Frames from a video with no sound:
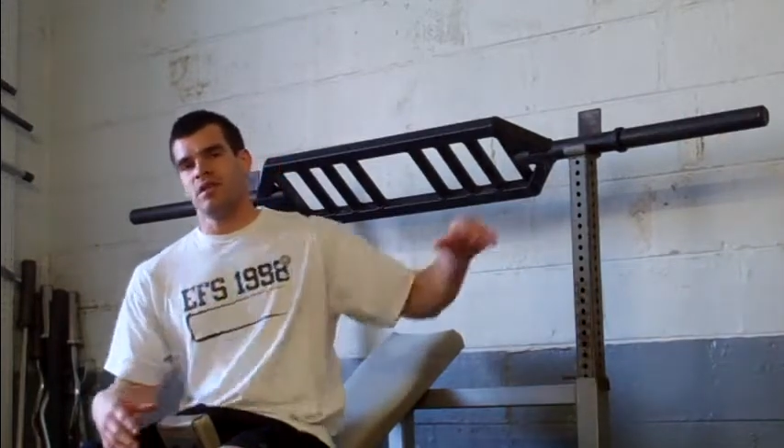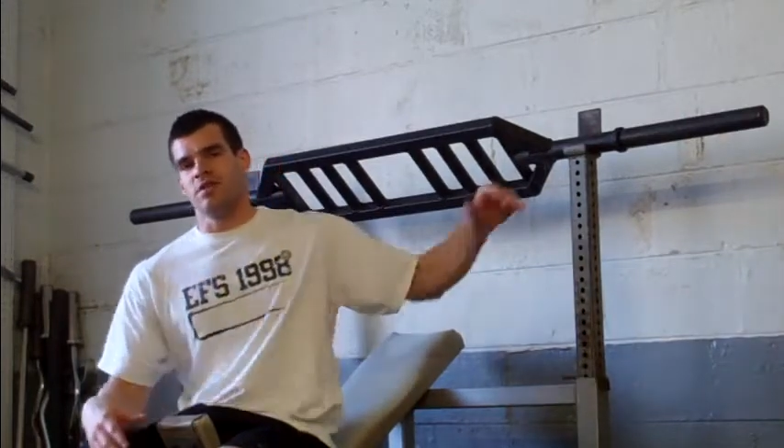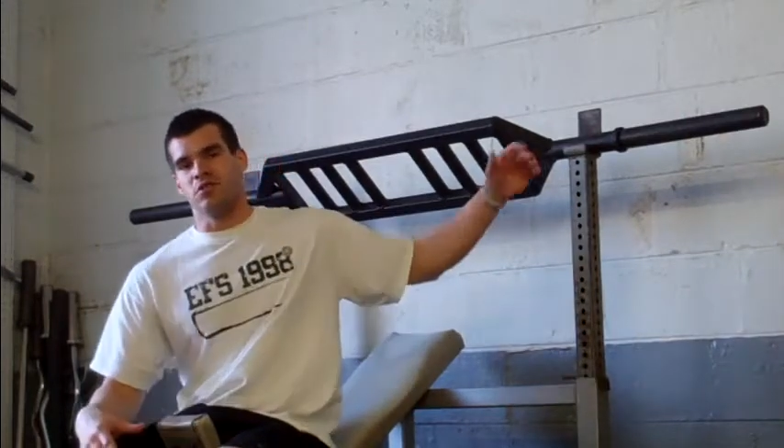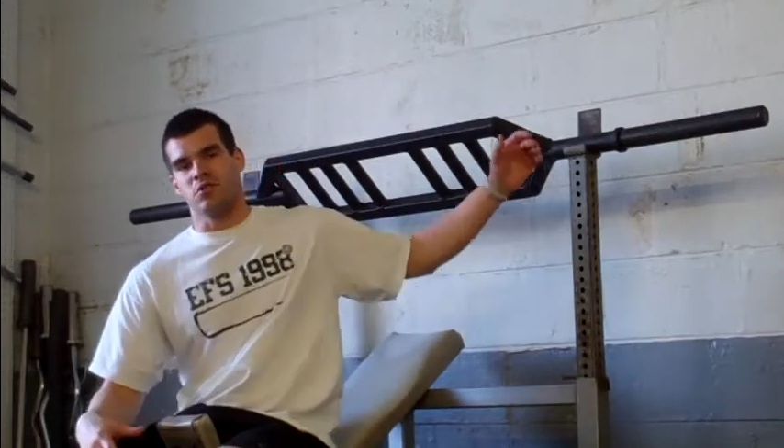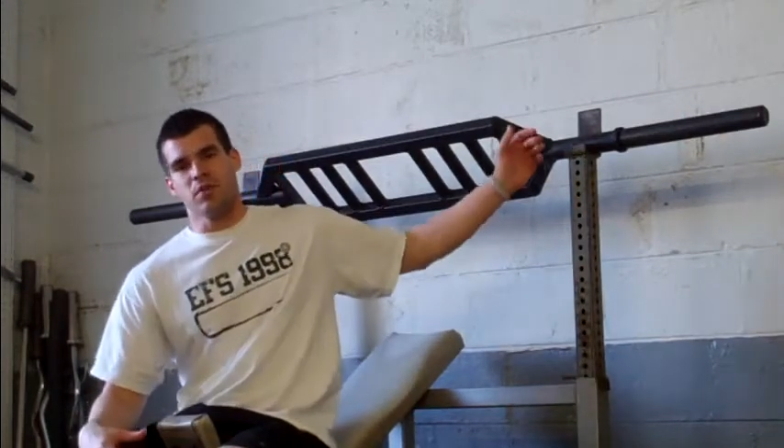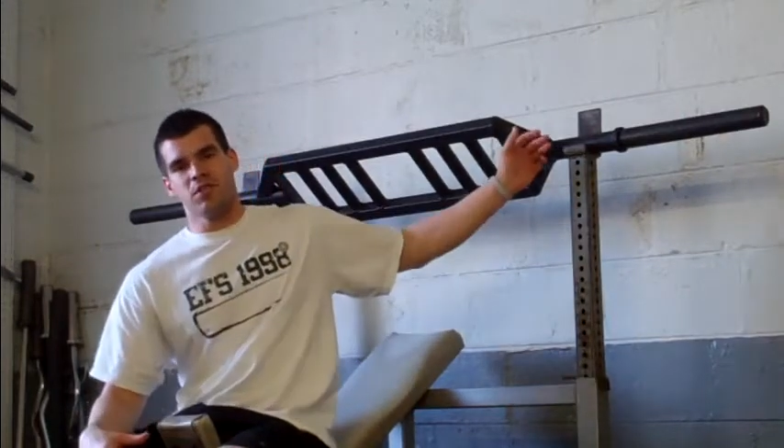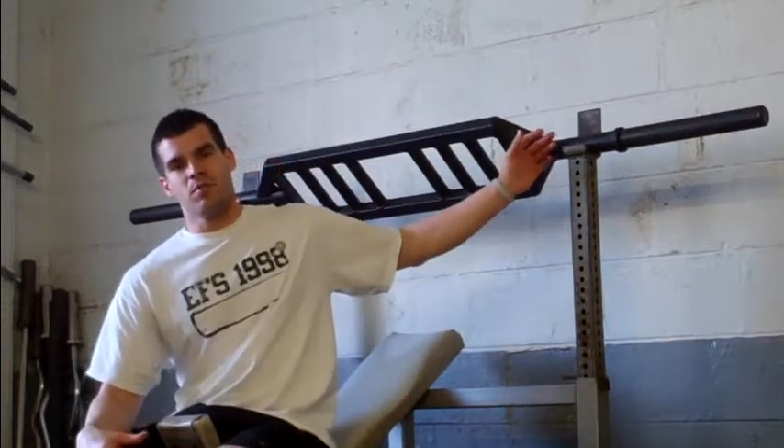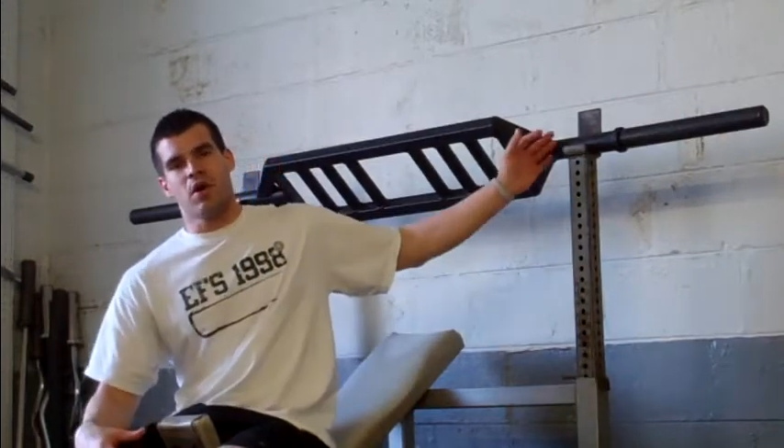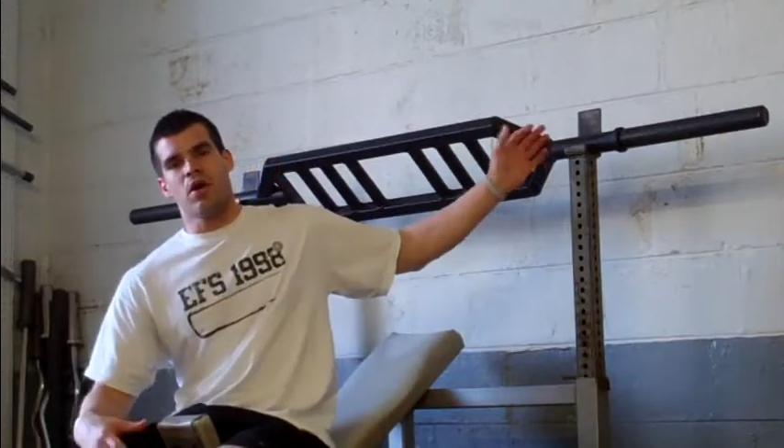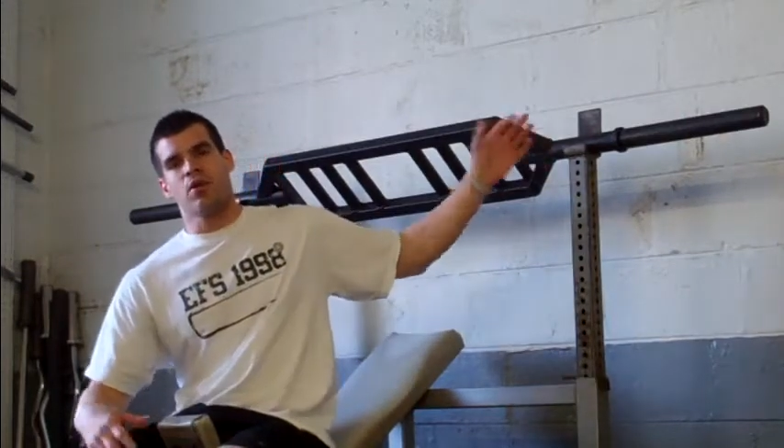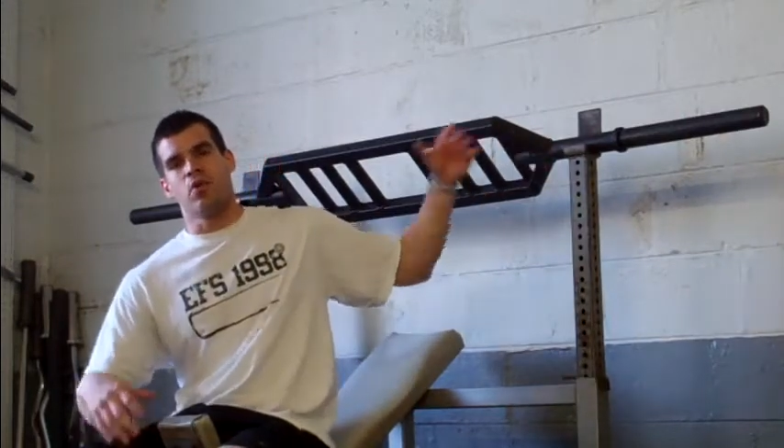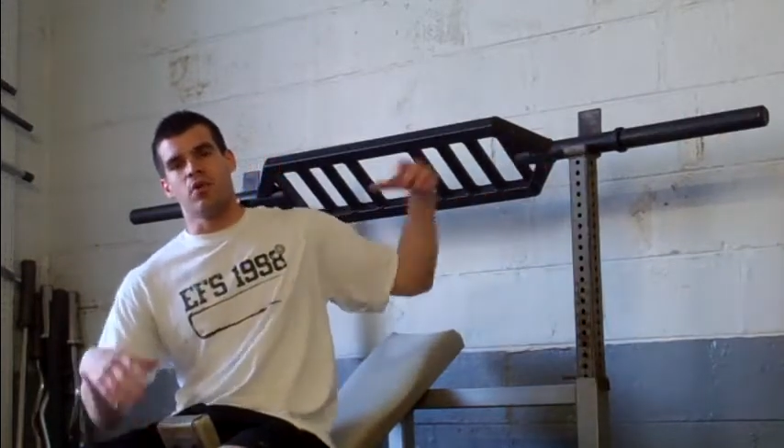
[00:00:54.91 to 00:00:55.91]
The Swiss
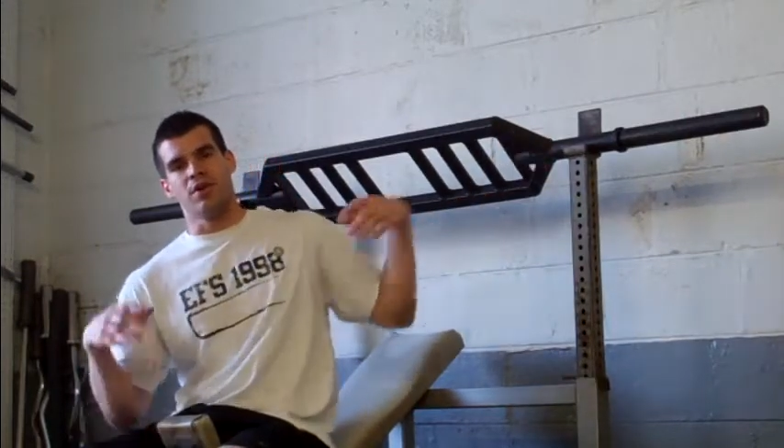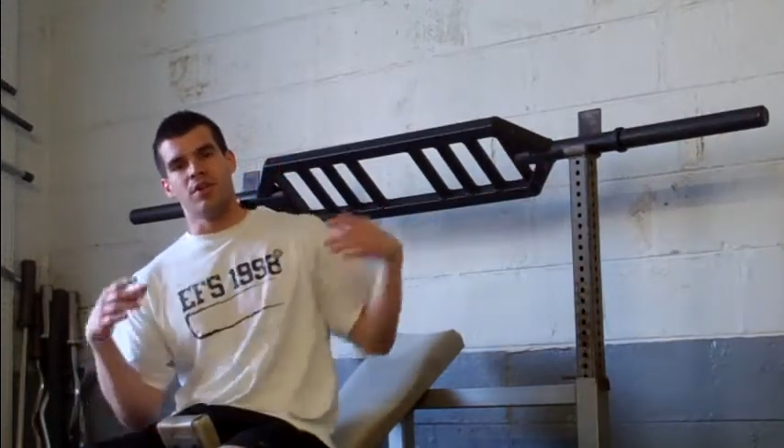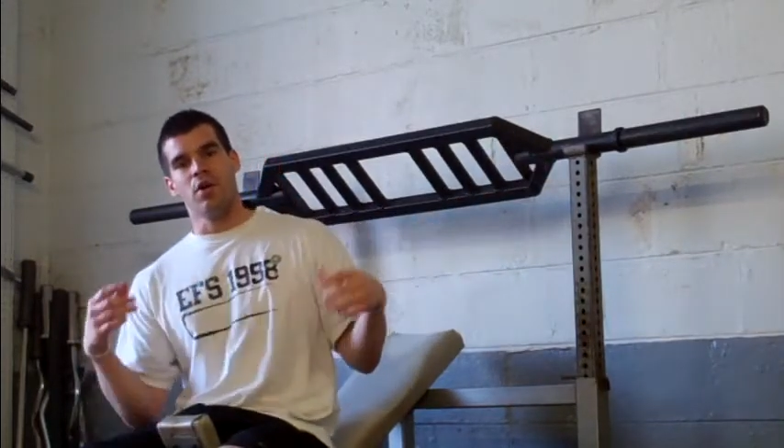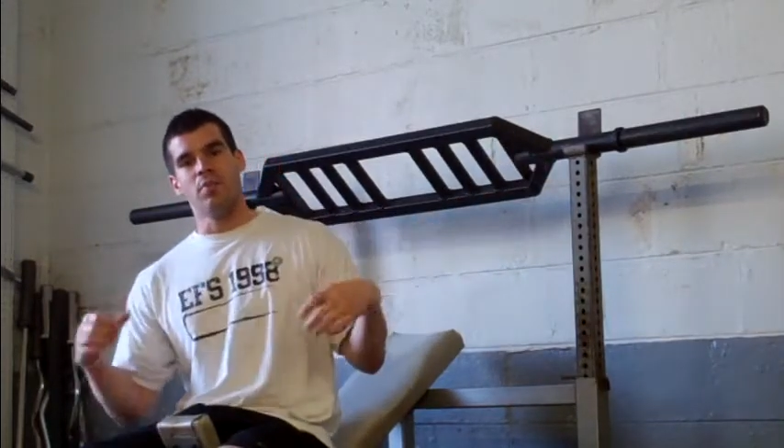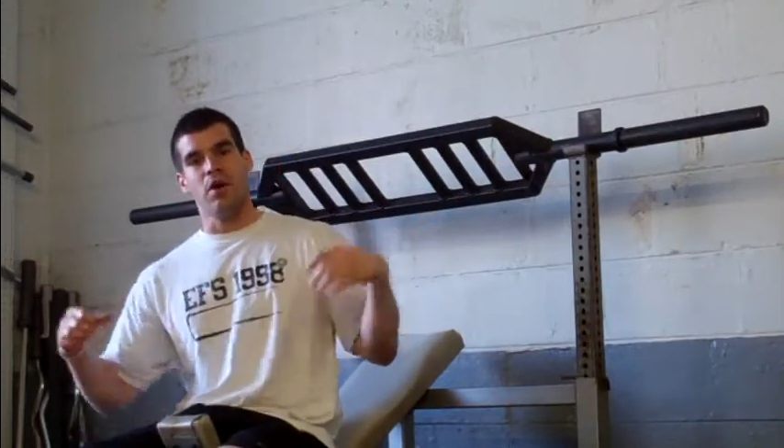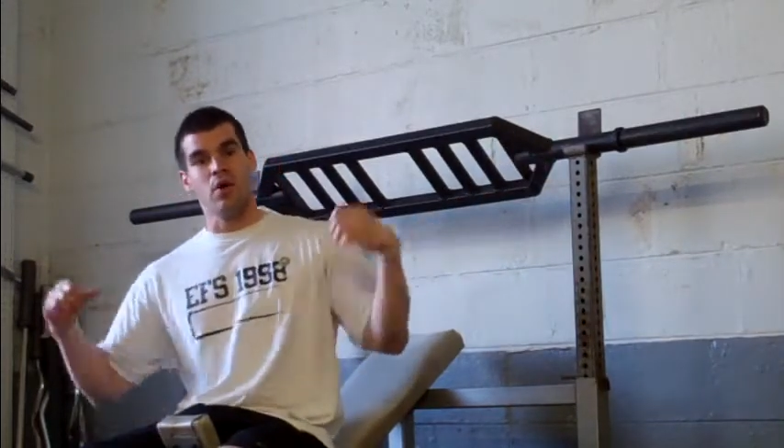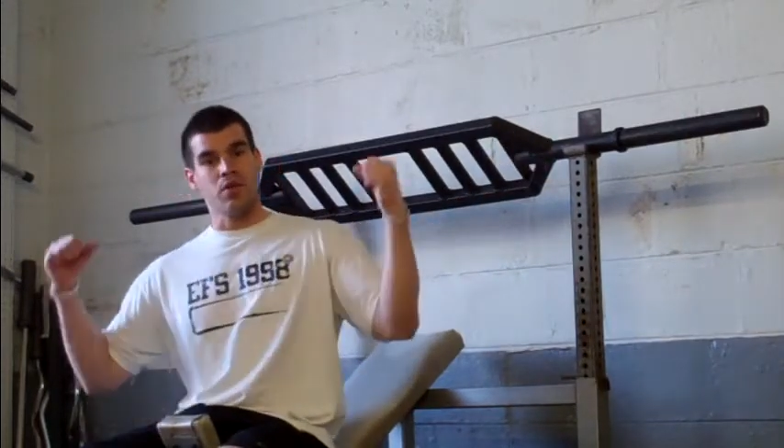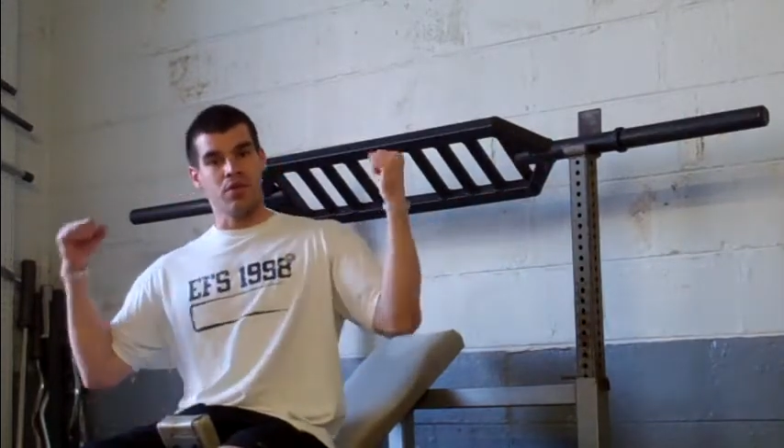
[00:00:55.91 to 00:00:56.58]
bar or a dumbbell